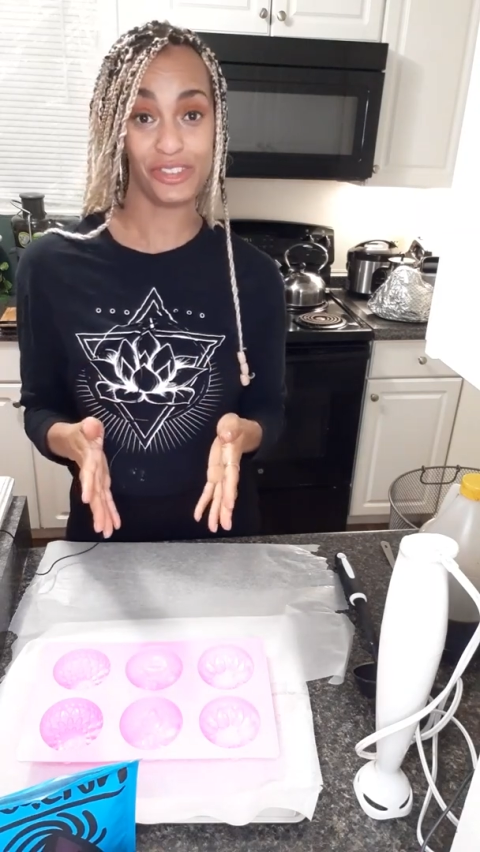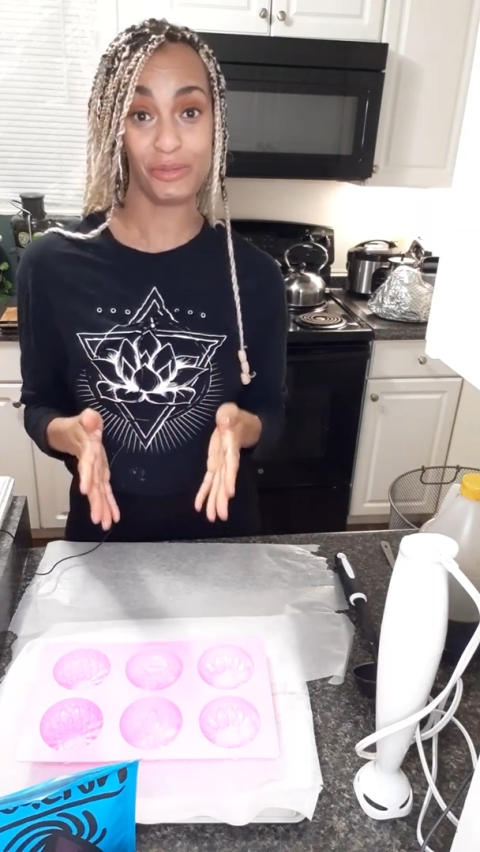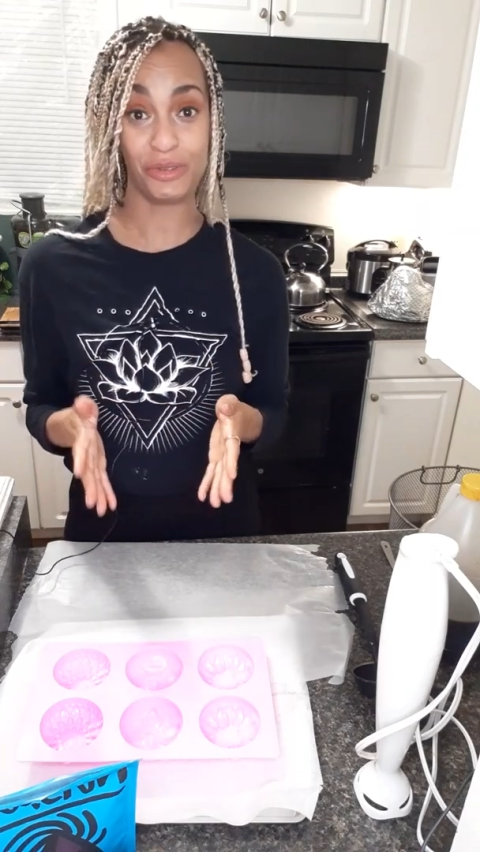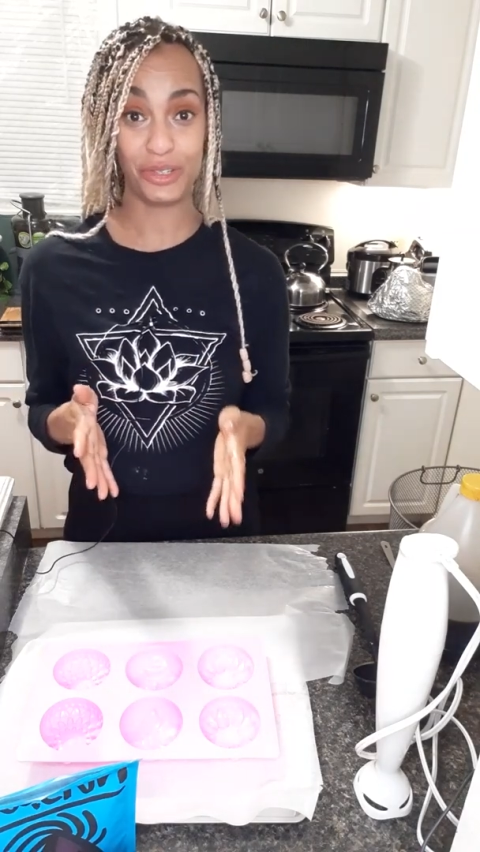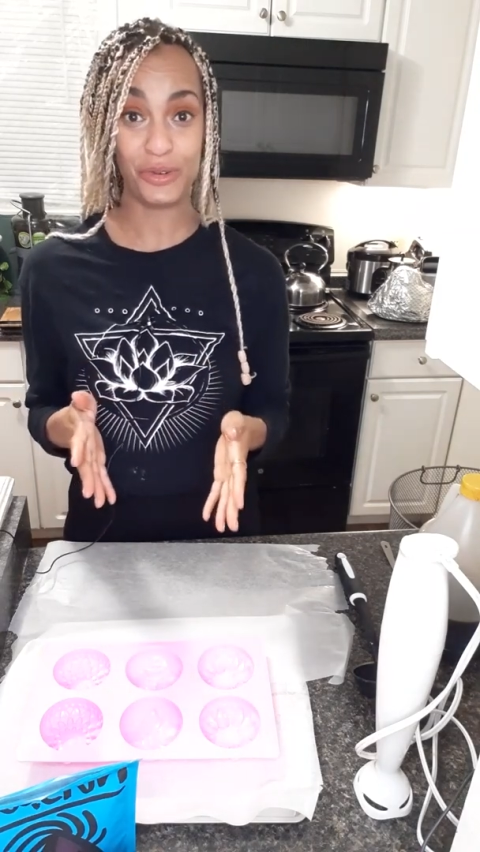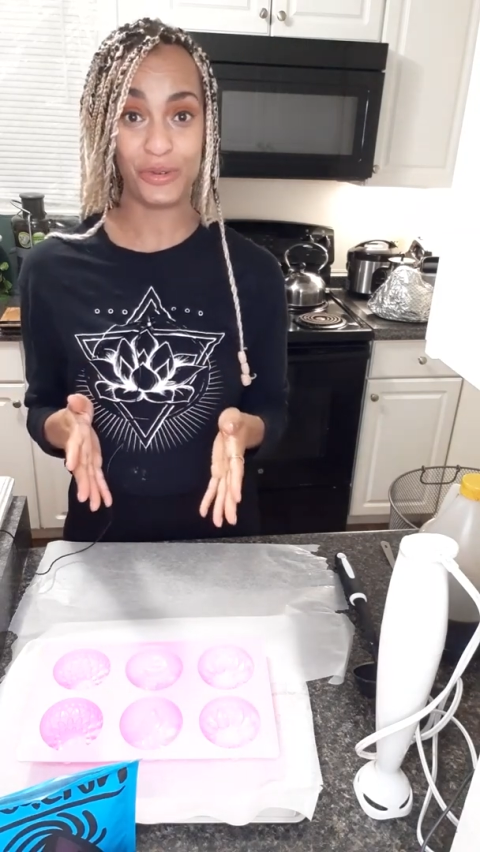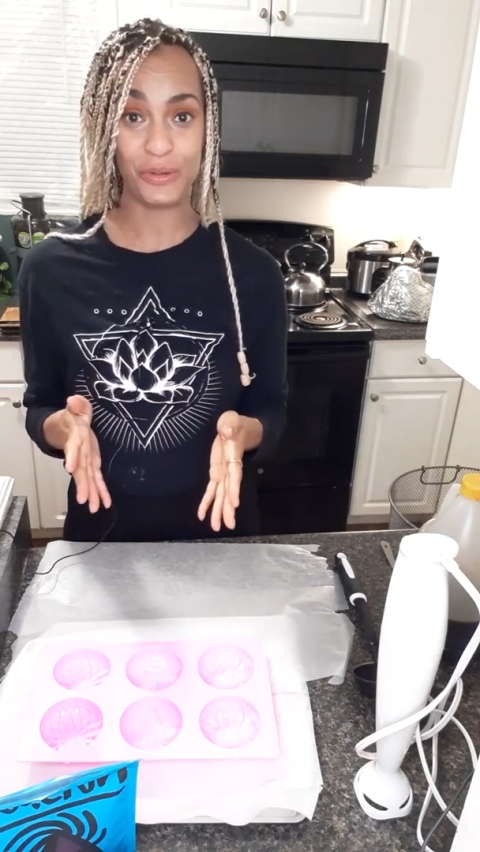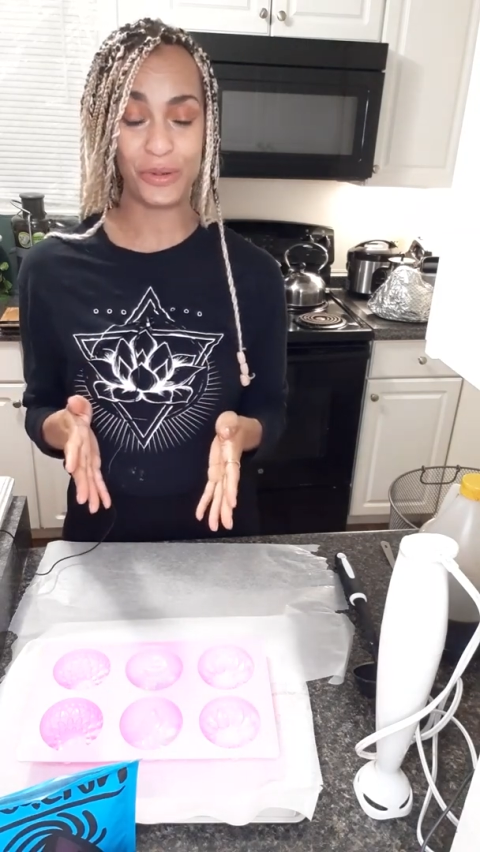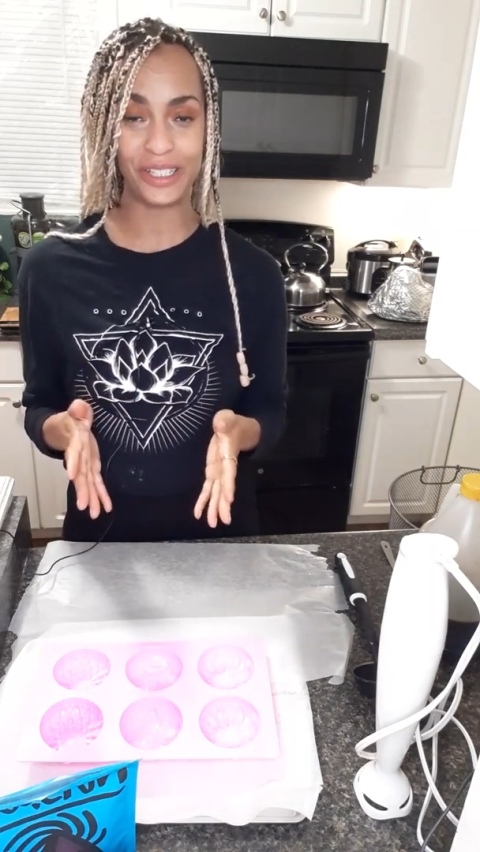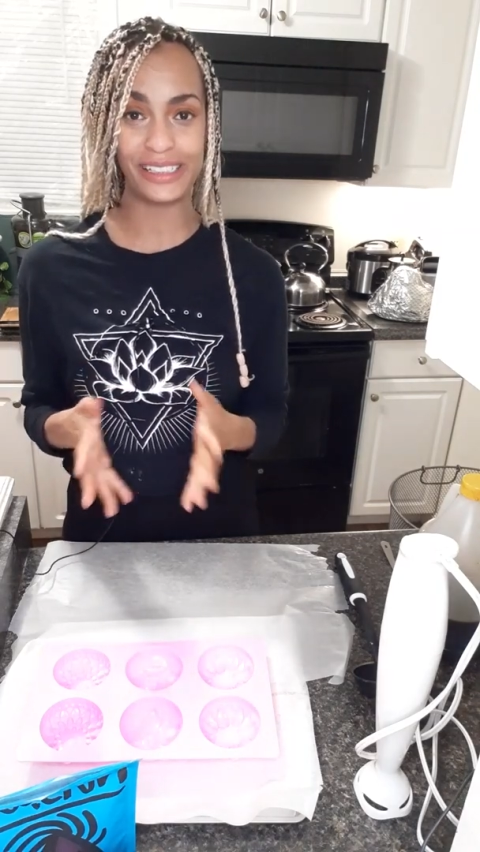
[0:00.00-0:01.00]
some really cool
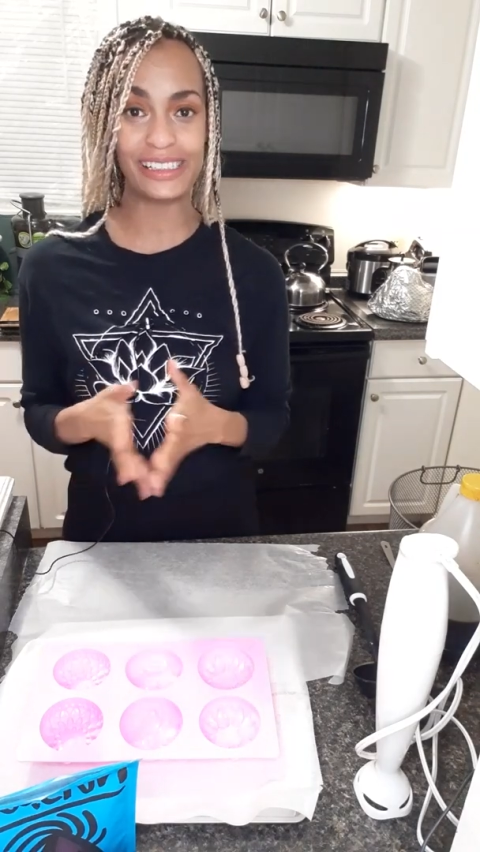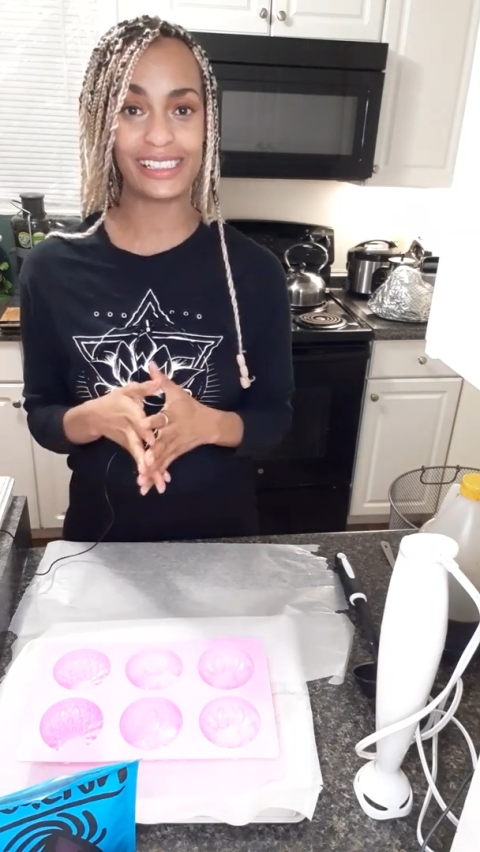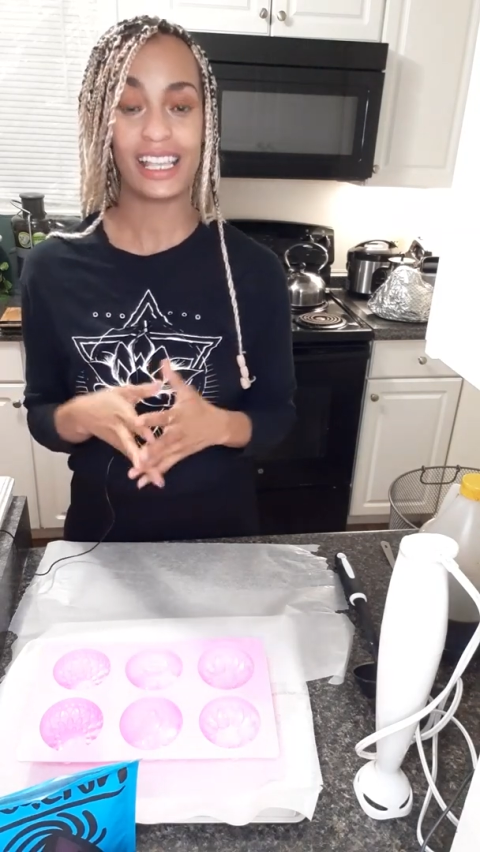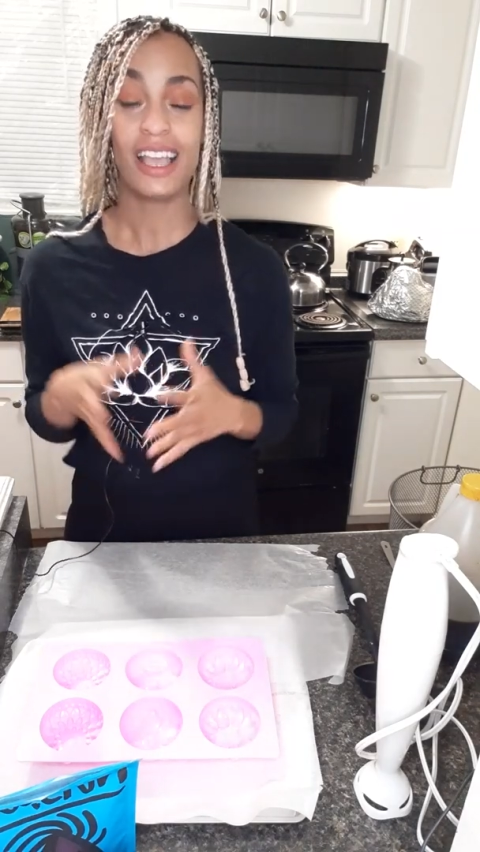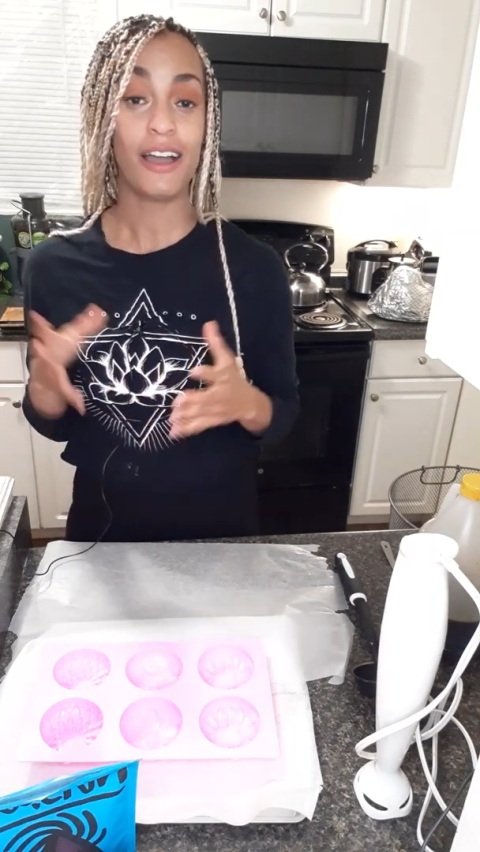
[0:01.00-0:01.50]
ones.